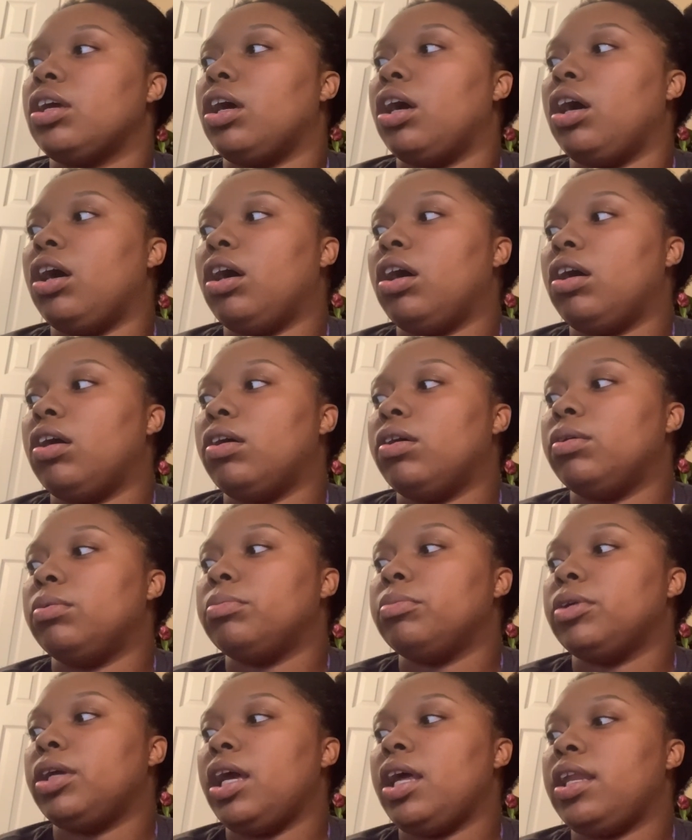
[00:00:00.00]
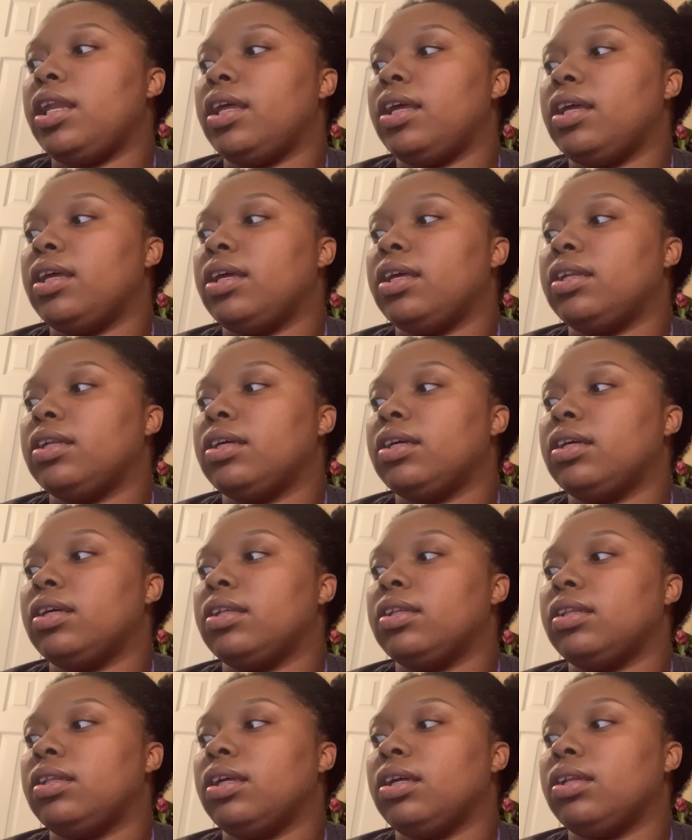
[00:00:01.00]
And then
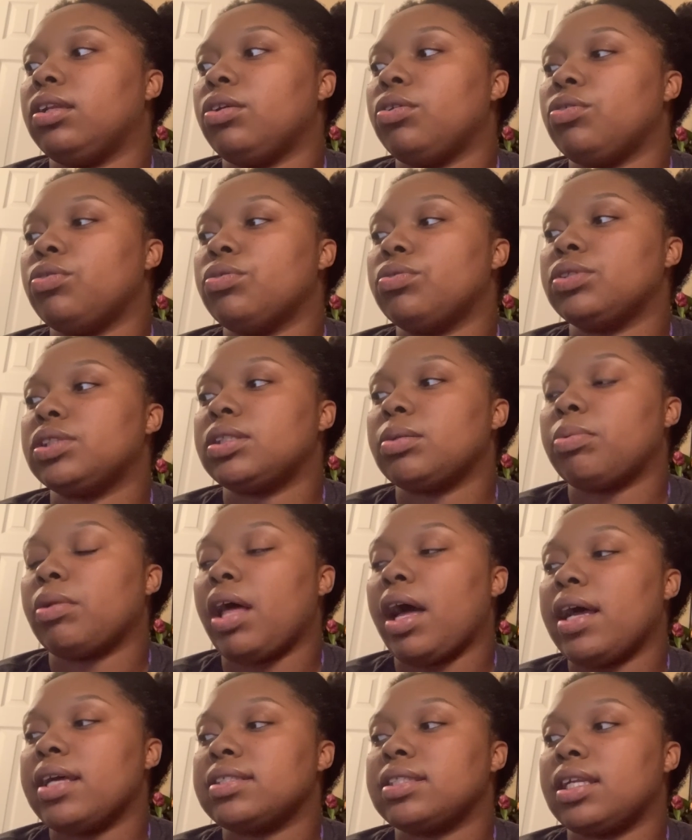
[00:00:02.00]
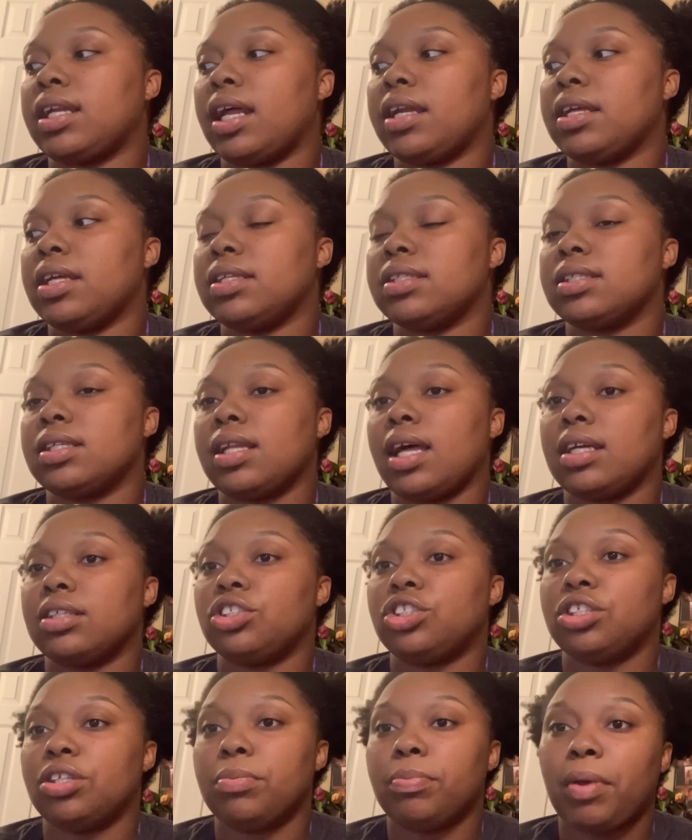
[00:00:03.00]
the little supplies that I needed to like
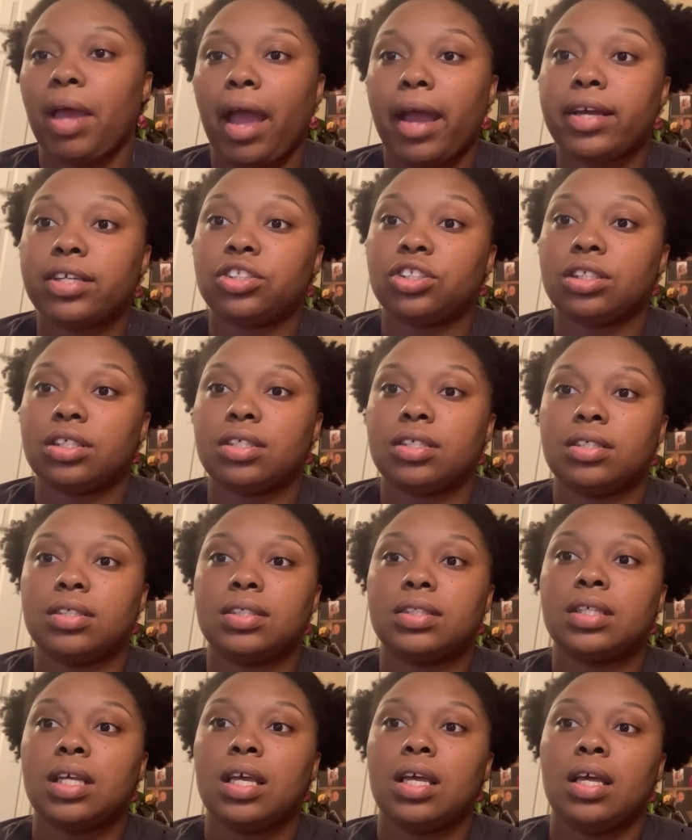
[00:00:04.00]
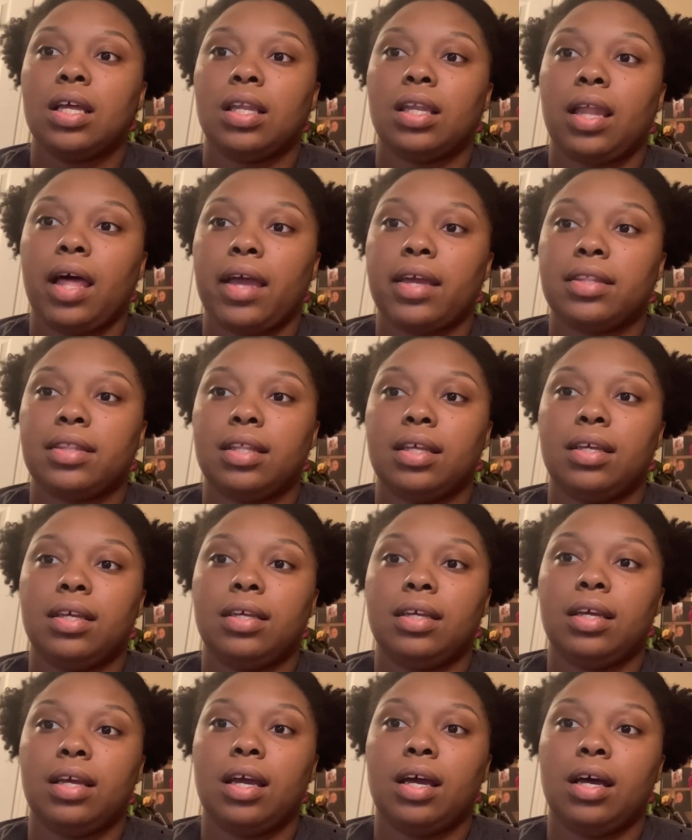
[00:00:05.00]
ship packages, like
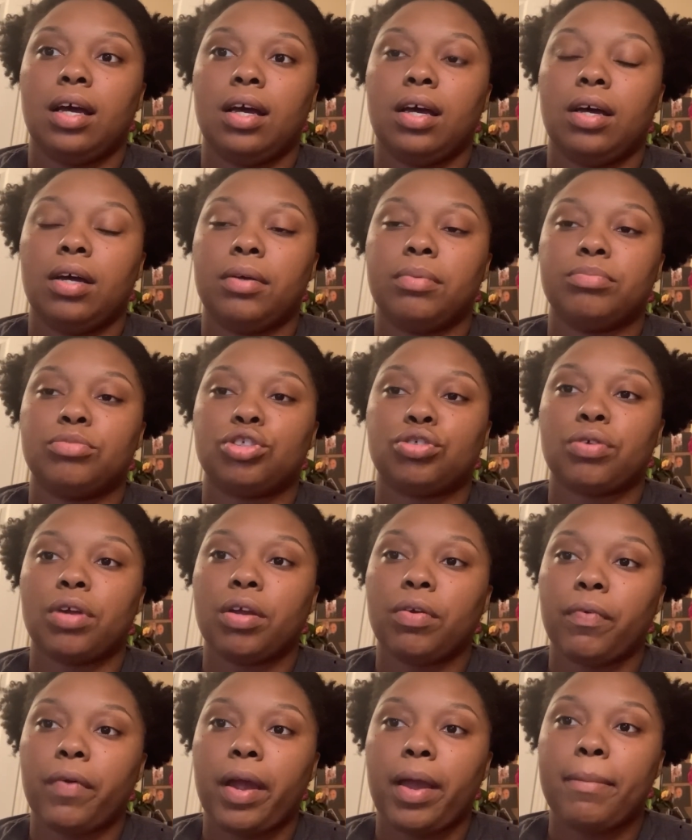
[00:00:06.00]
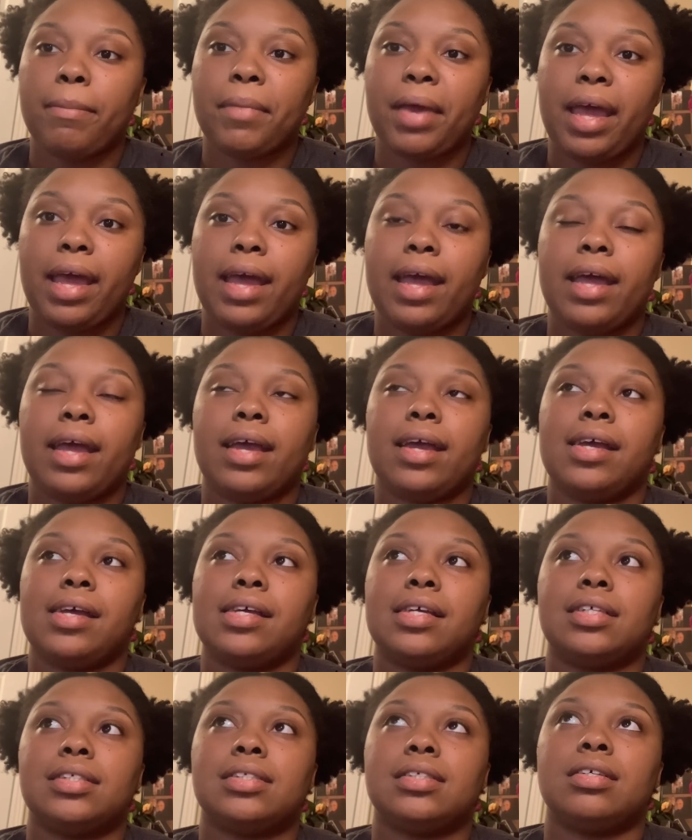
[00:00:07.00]
the shrink wrap
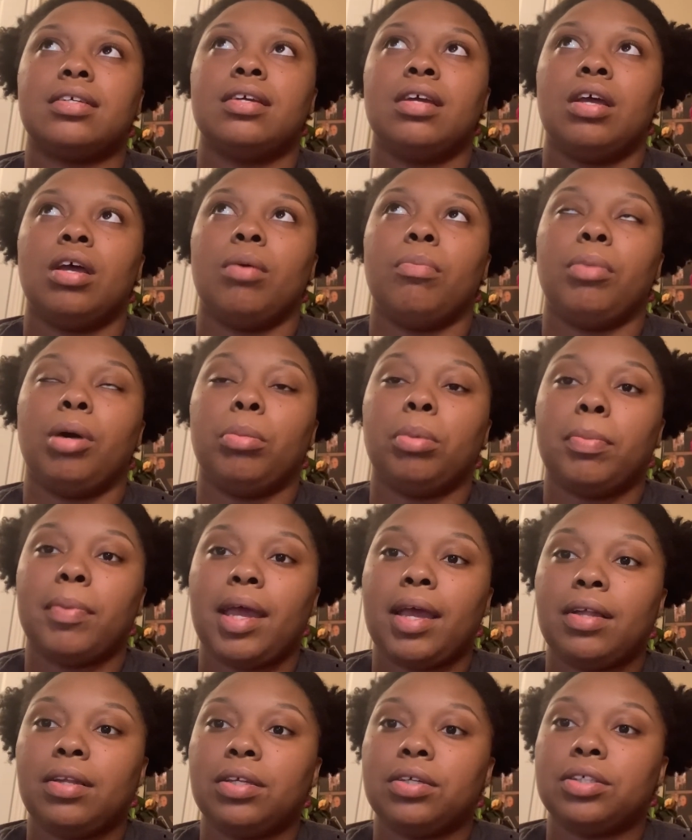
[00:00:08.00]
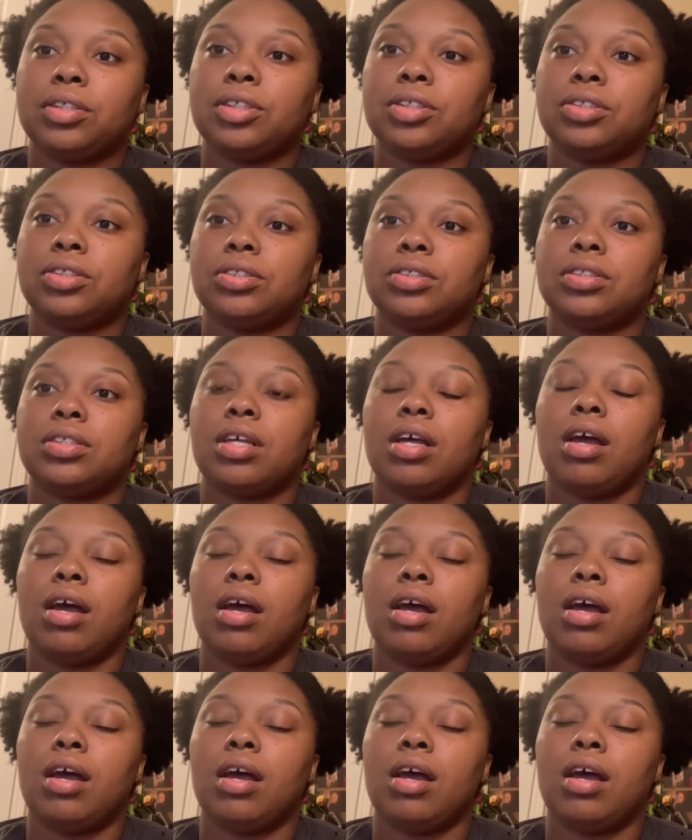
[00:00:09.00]
bags, bubble mailers,